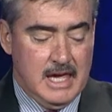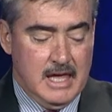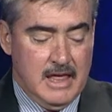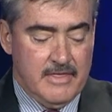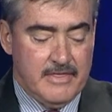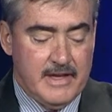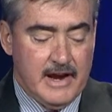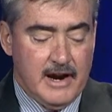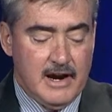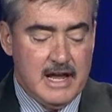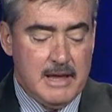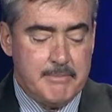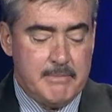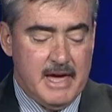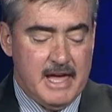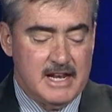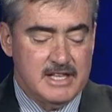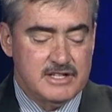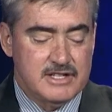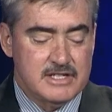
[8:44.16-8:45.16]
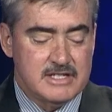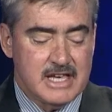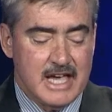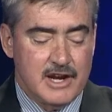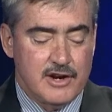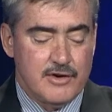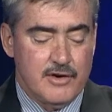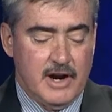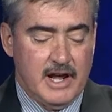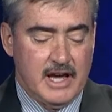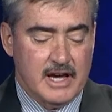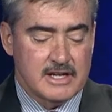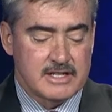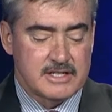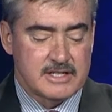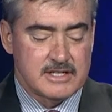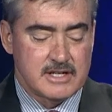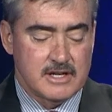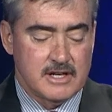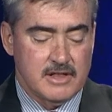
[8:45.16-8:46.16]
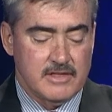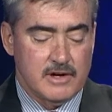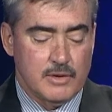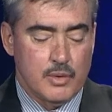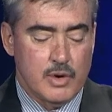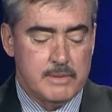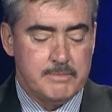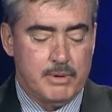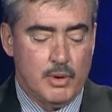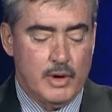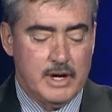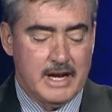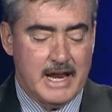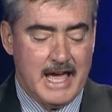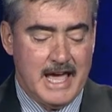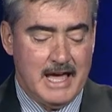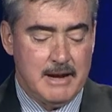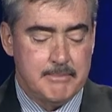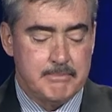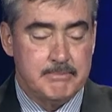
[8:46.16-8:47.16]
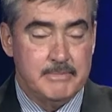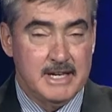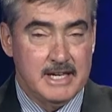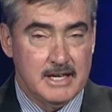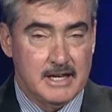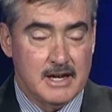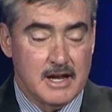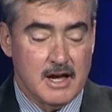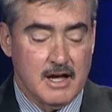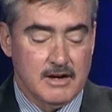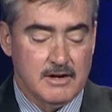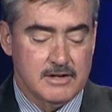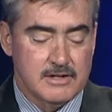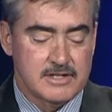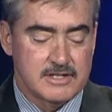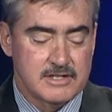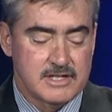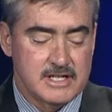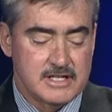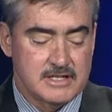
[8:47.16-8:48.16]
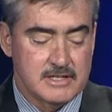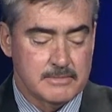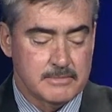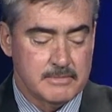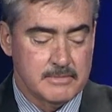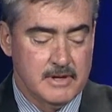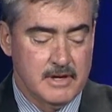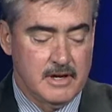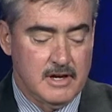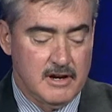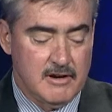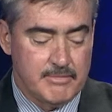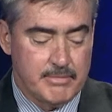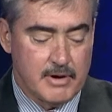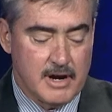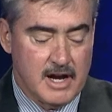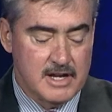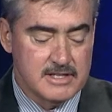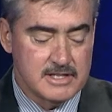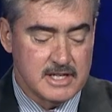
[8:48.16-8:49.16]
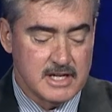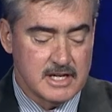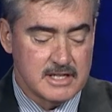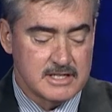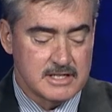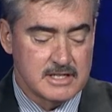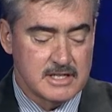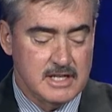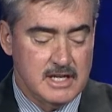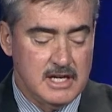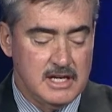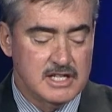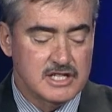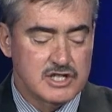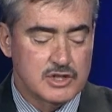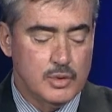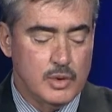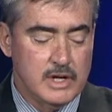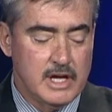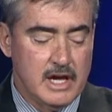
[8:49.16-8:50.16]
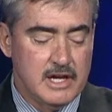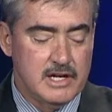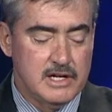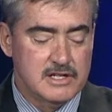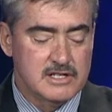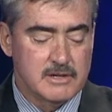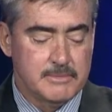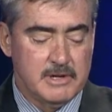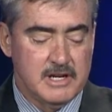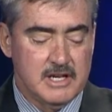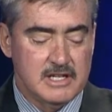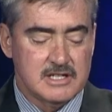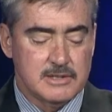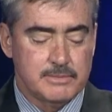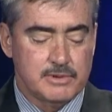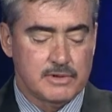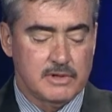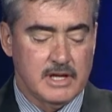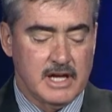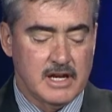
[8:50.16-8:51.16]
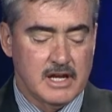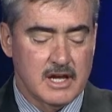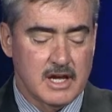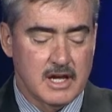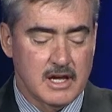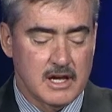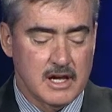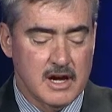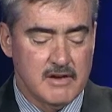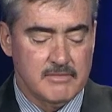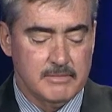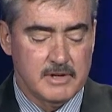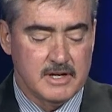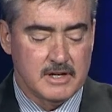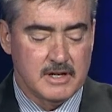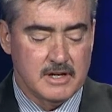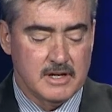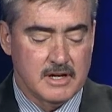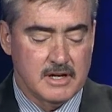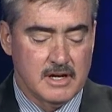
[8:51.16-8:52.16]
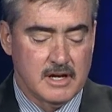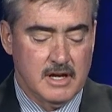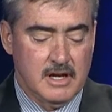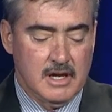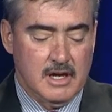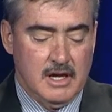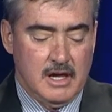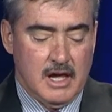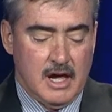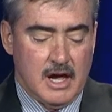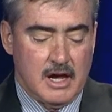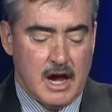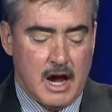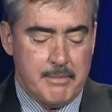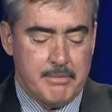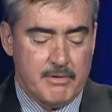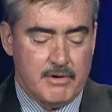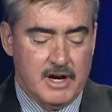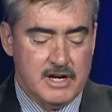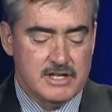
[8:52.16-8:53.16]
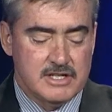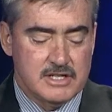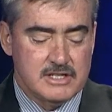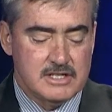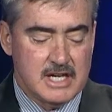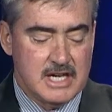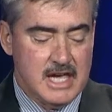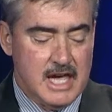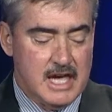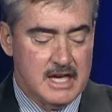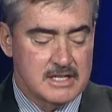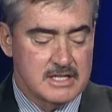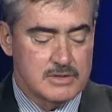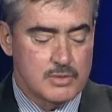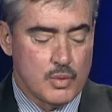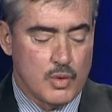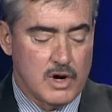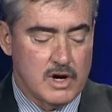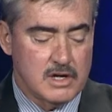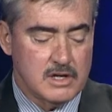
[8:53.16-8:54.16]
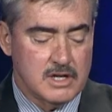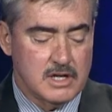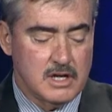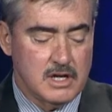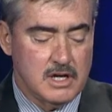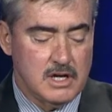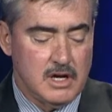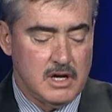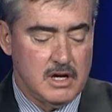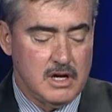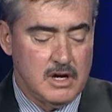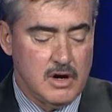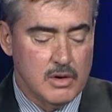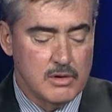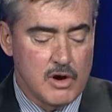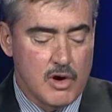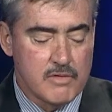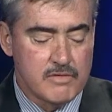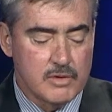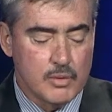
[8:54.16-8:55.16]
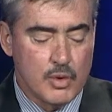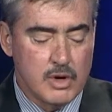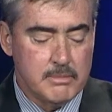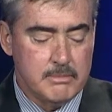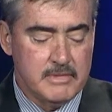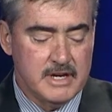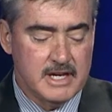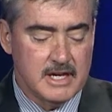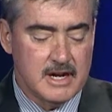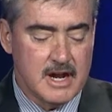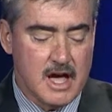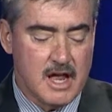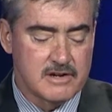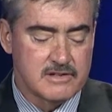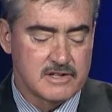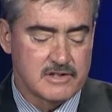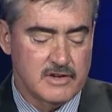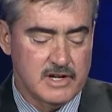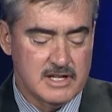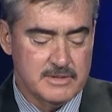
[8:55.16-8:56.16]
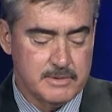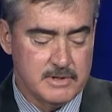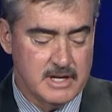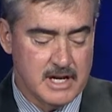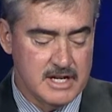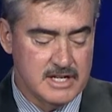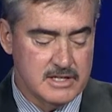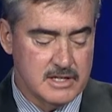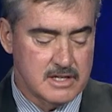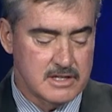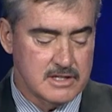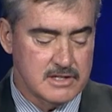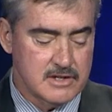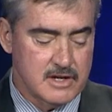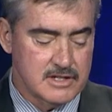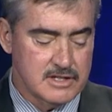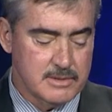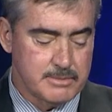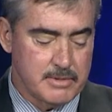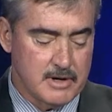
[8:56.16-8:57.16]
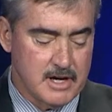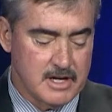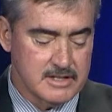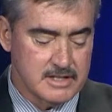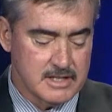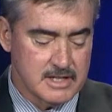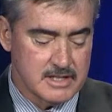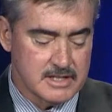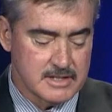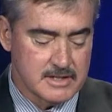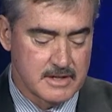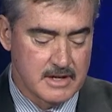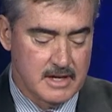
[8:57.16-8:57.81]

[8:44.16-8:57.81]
There he manages and directs their $1.9 billion system of projects. In his 28 years of municipal and government operations, he has worked on over $1 billion of transportation construction projects.